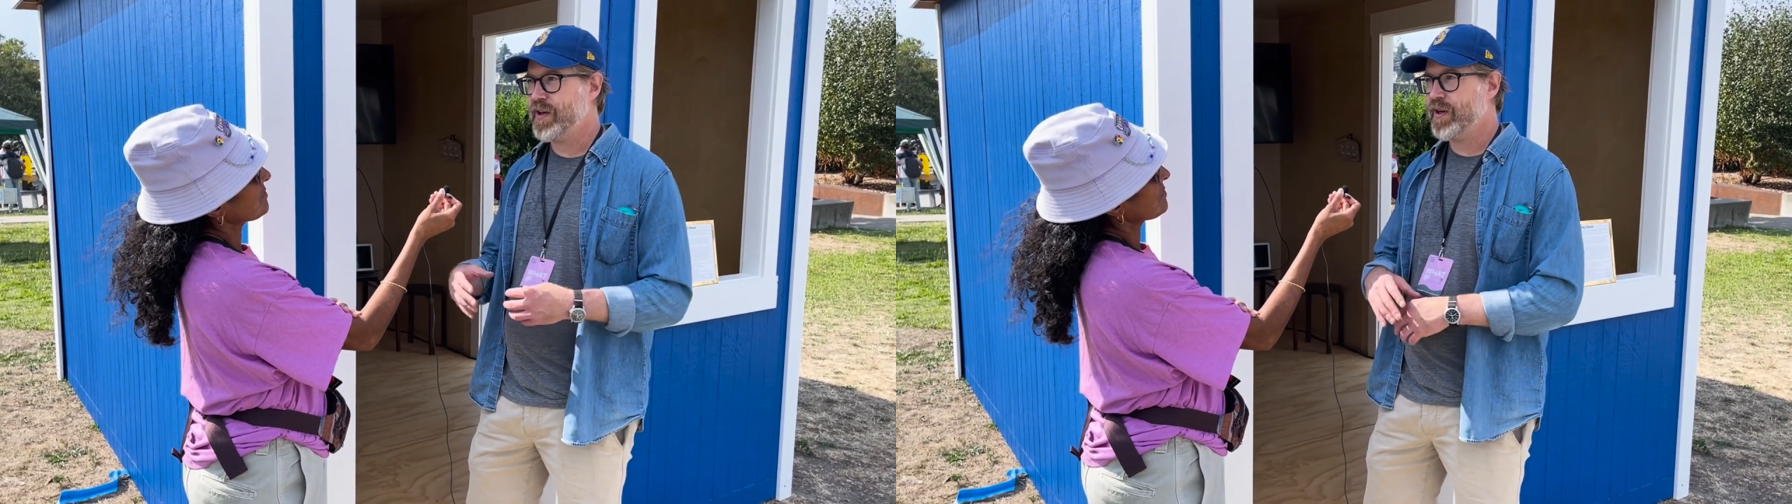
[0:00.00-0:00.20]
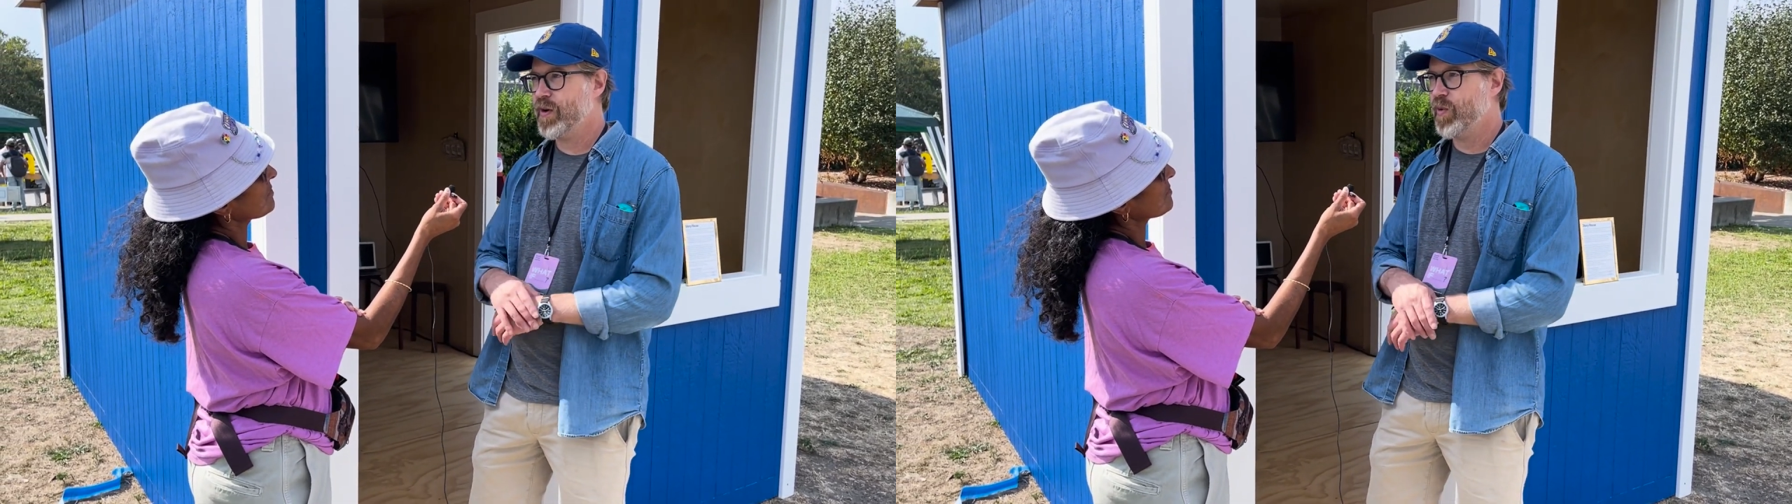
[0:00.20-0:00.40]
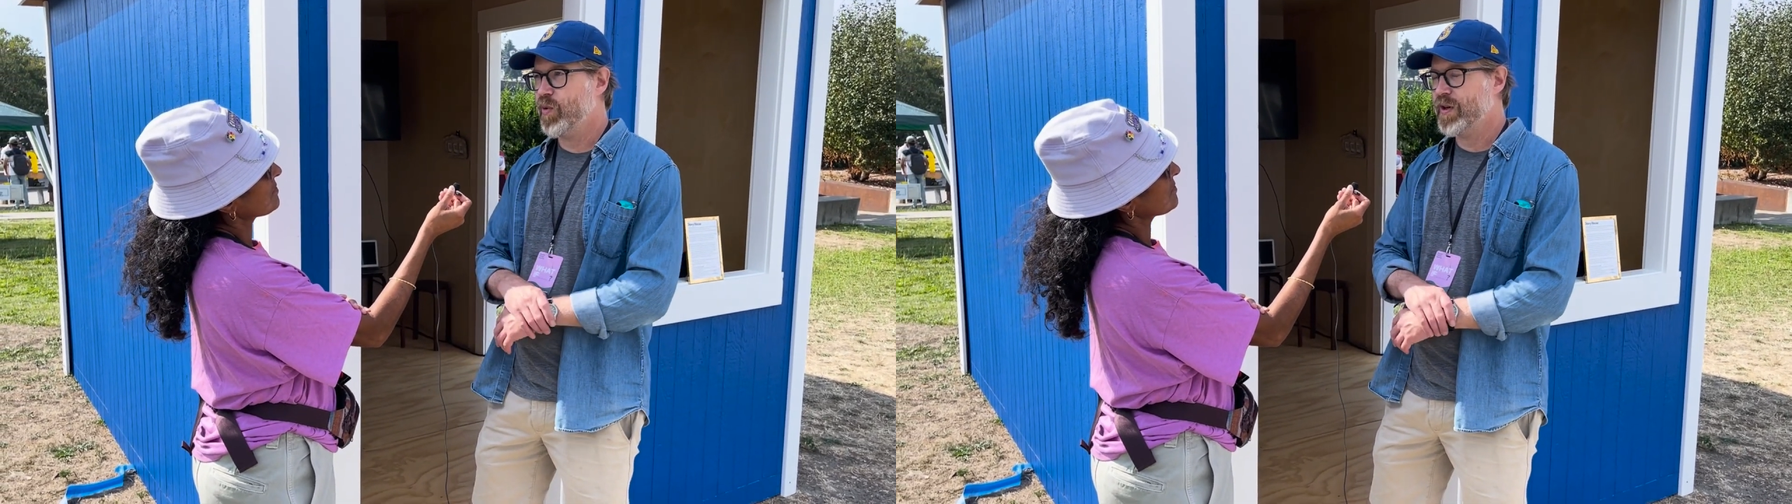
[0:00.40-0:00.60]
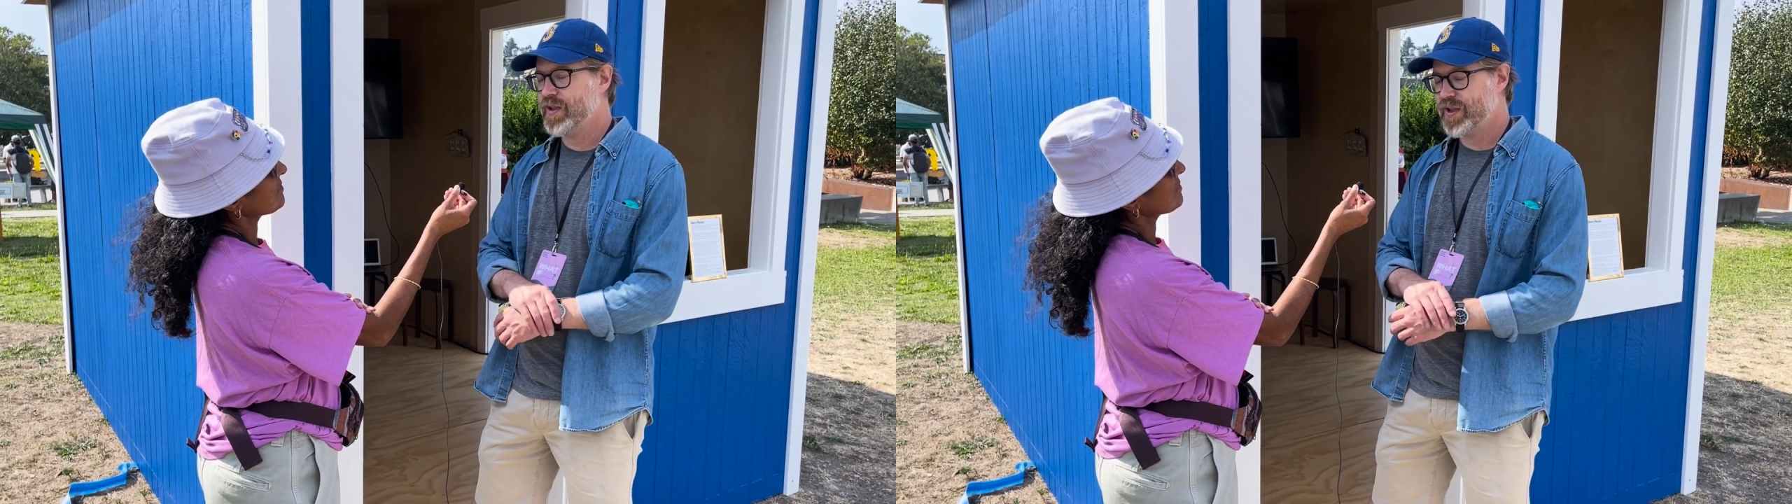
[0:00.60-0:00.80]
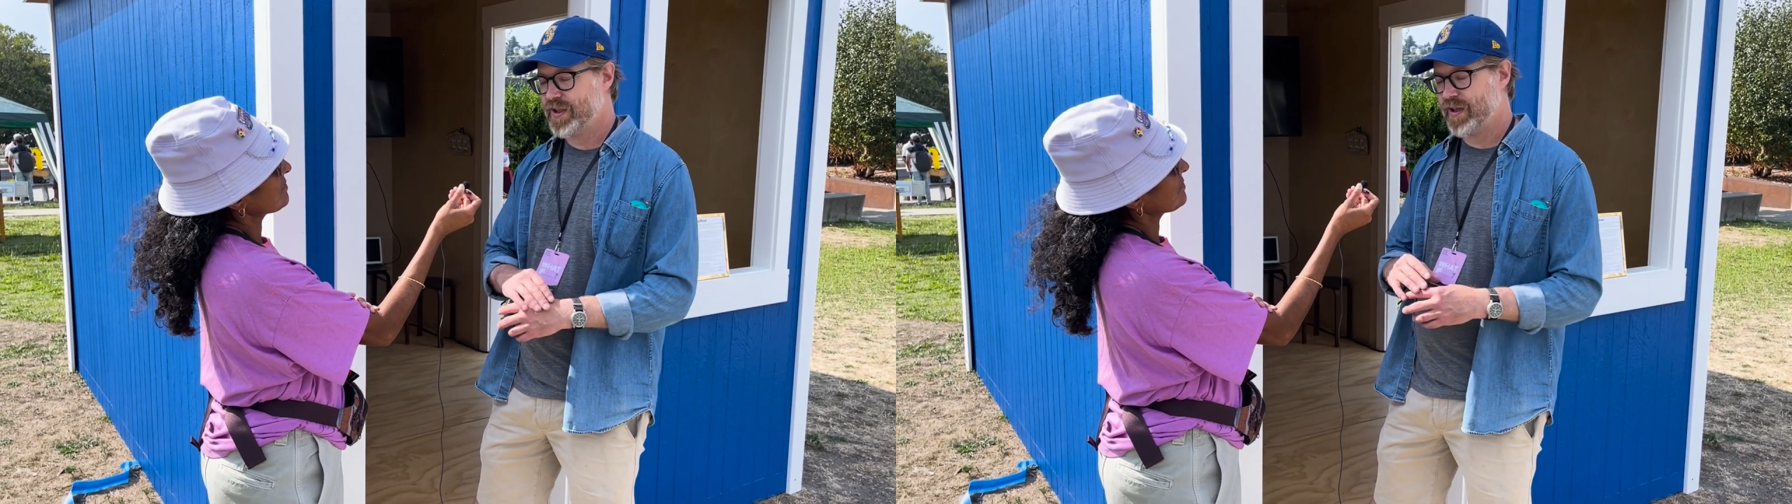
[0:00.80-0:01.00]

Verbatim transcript: year was